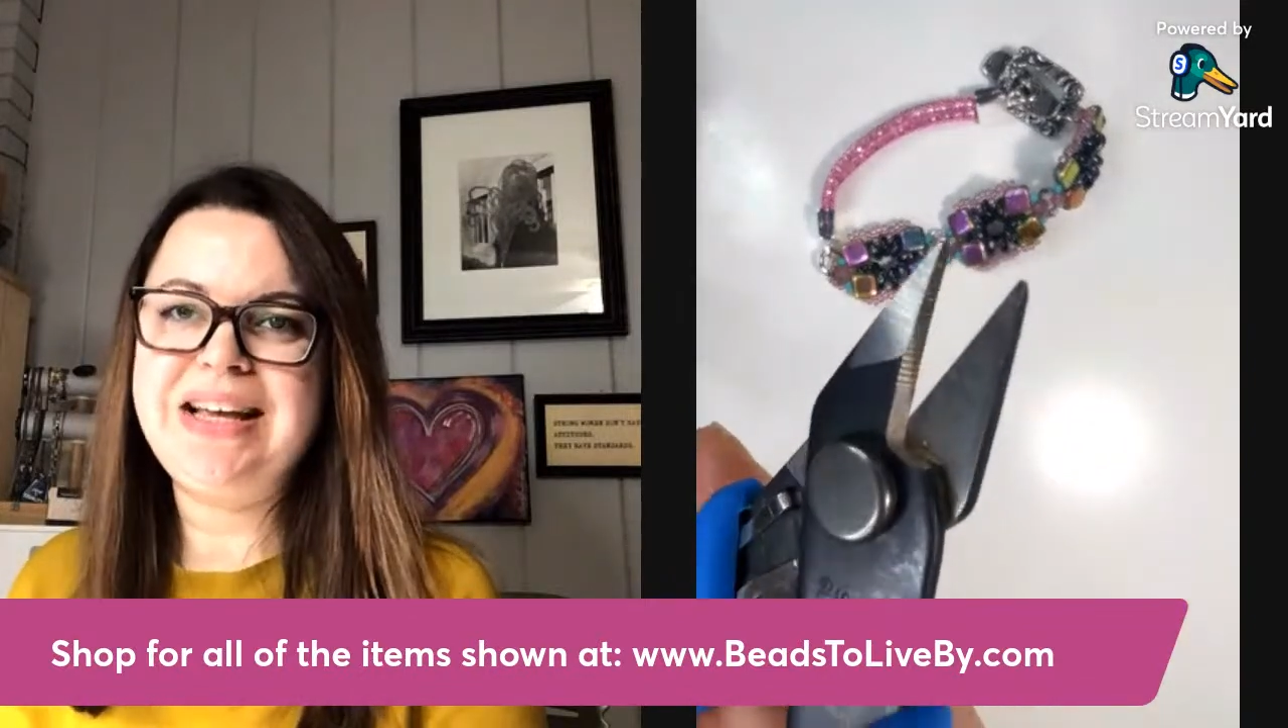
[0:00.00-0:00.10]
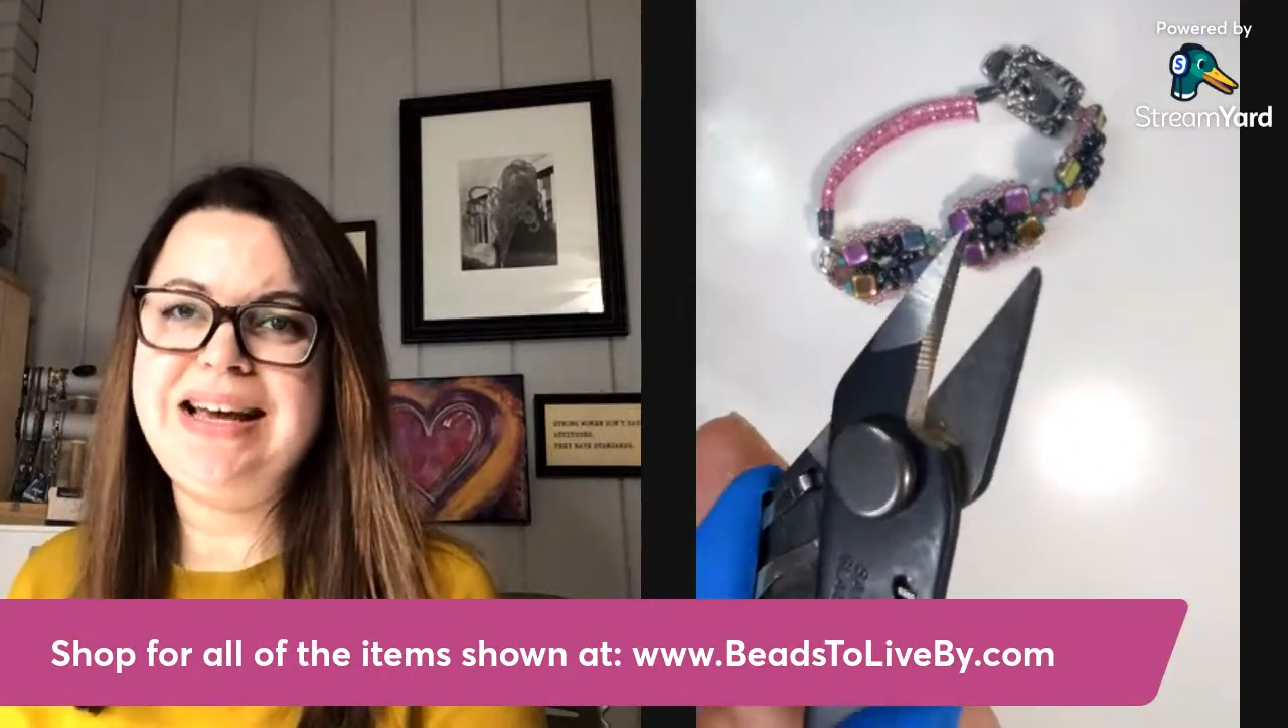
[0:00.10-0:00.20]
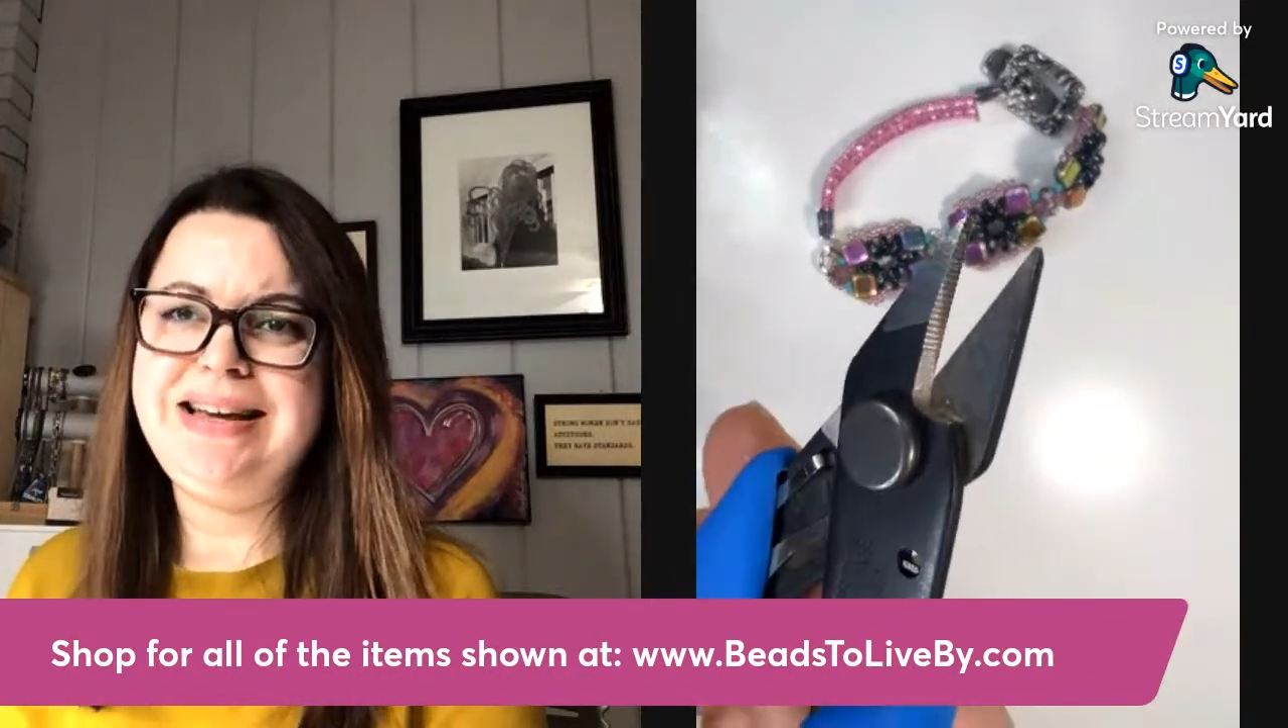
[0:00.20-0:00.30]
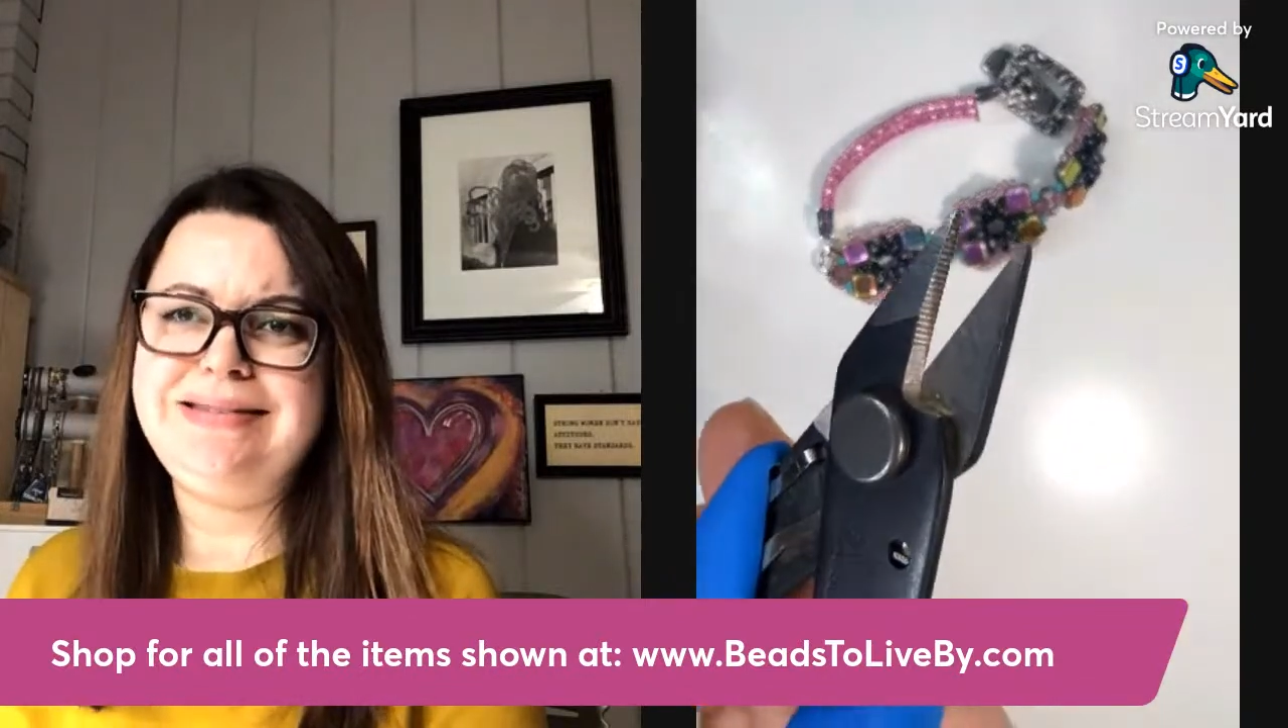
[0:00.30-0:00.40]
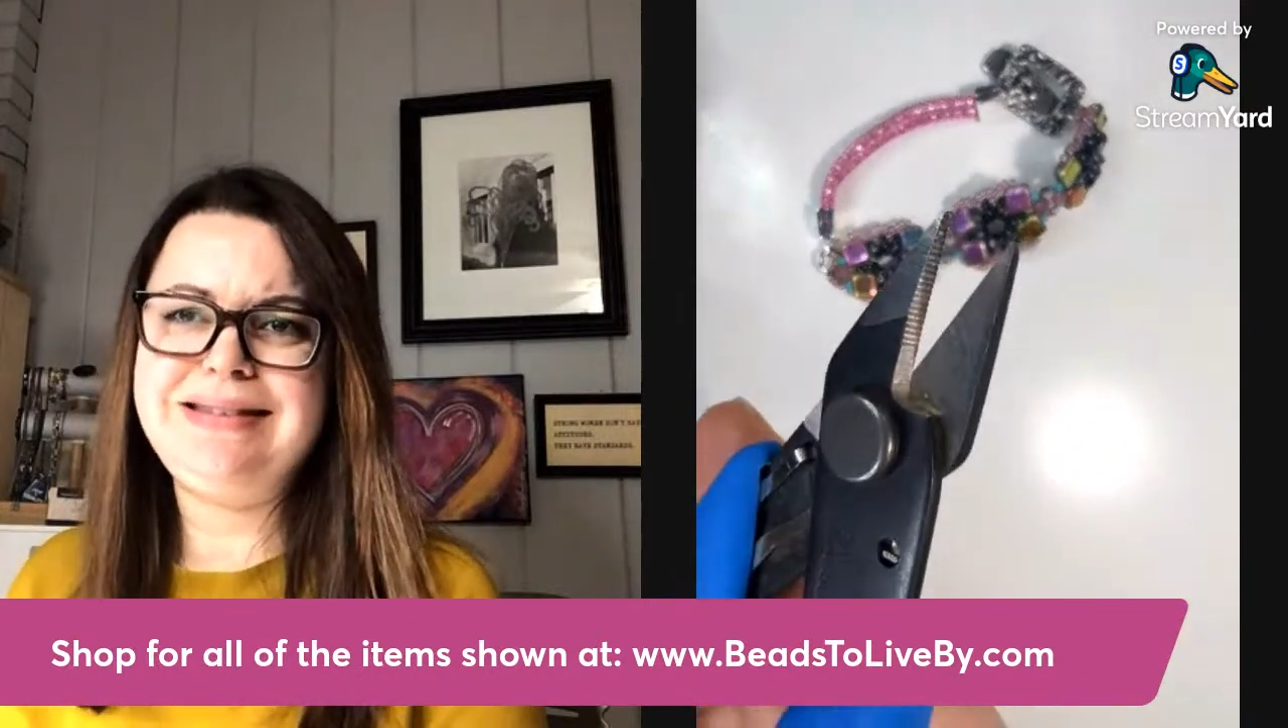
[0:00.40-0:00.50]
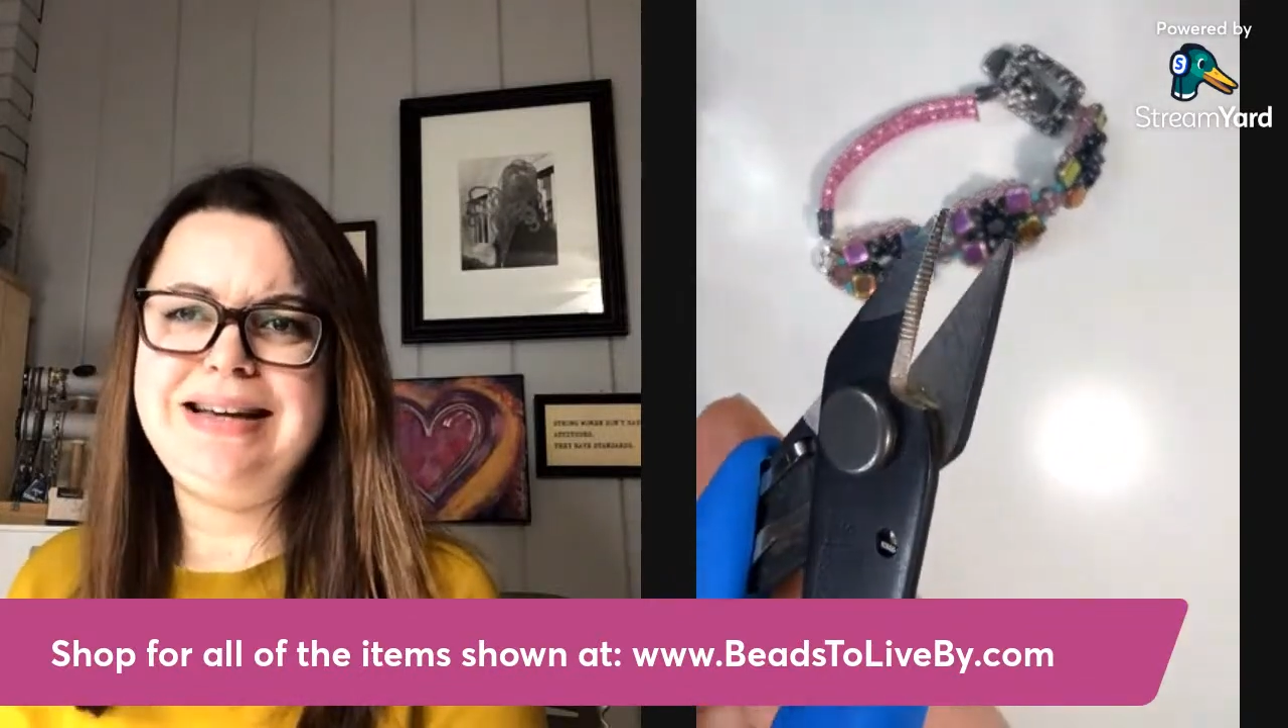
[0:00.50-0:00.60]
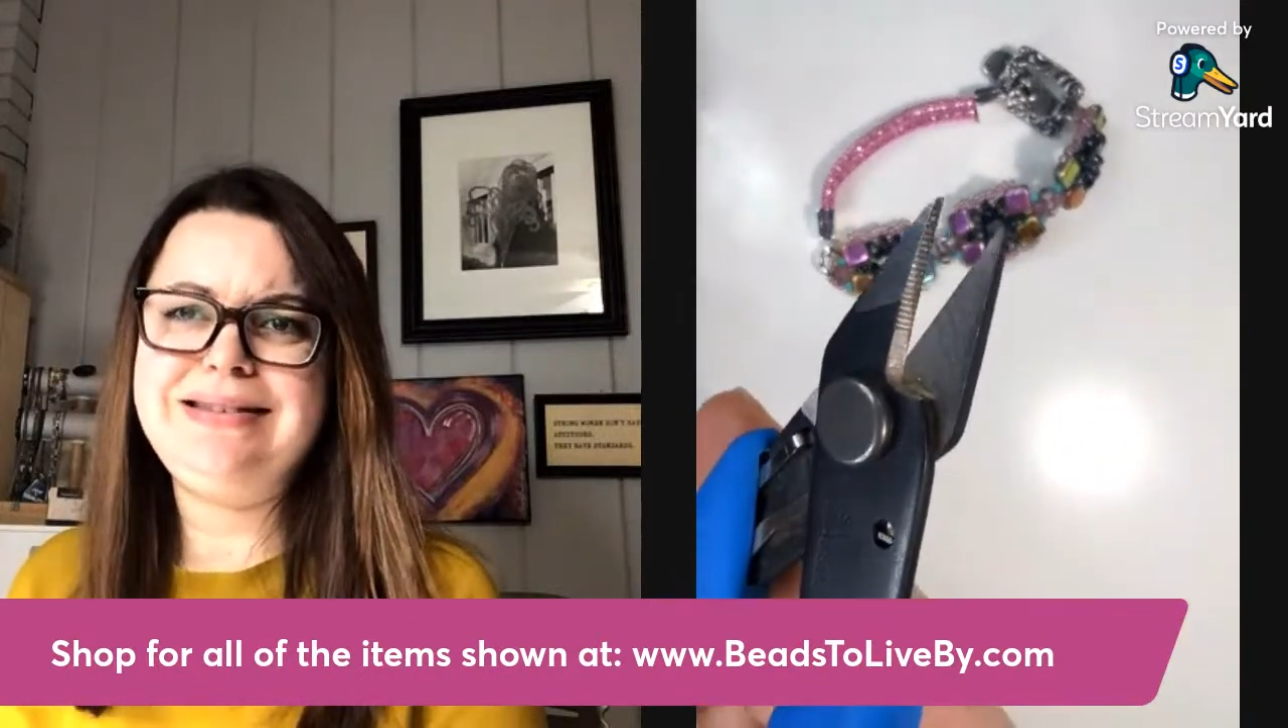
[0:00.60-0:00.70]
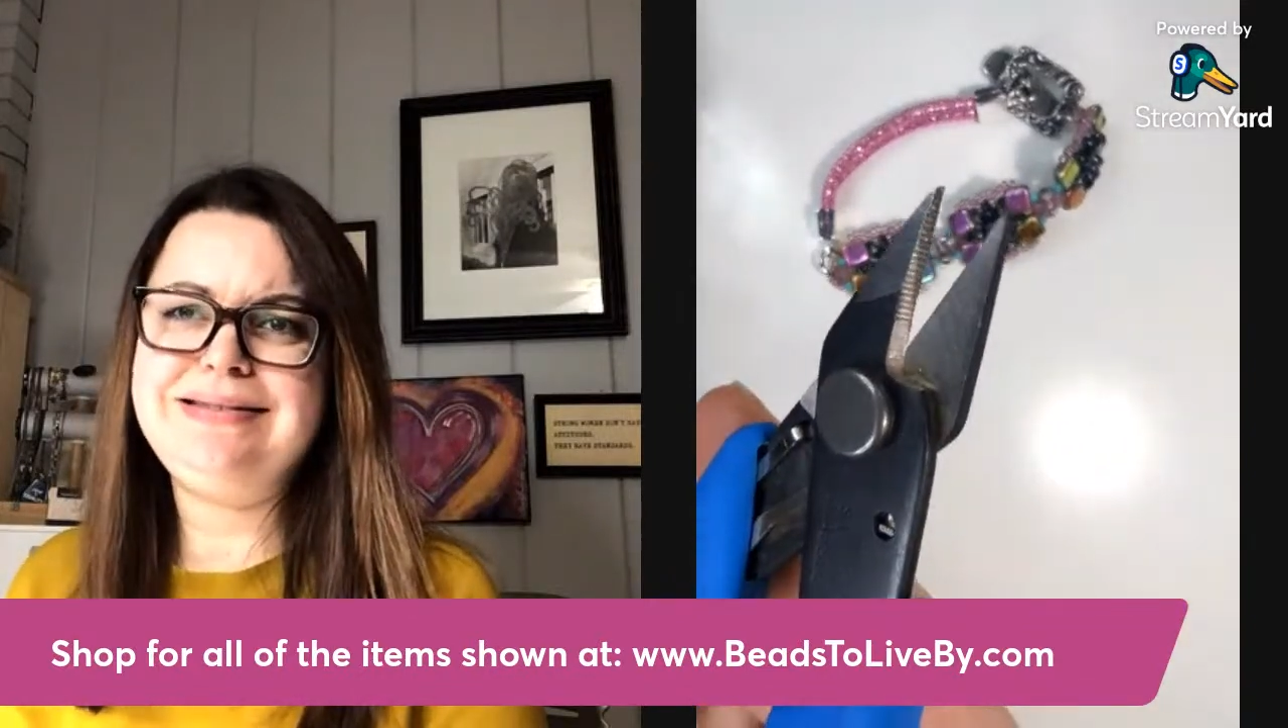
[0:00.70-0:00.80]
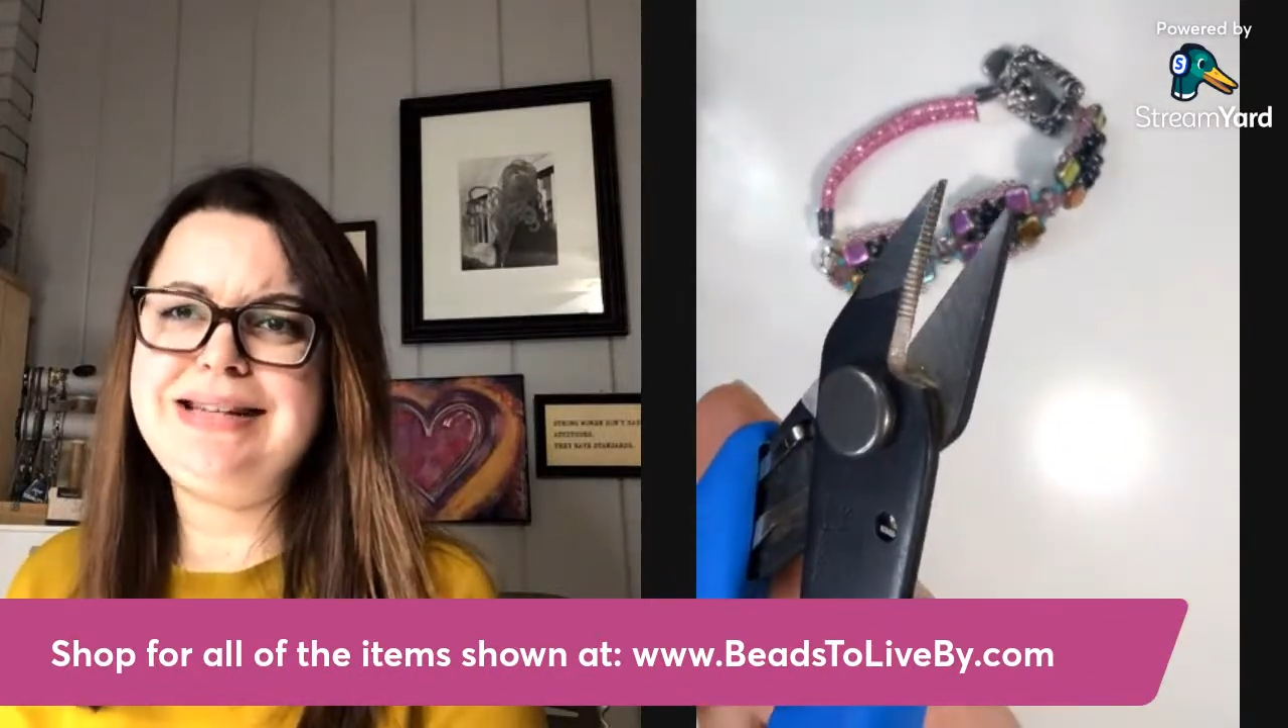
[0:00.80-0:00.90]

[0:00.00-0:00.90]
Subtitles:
I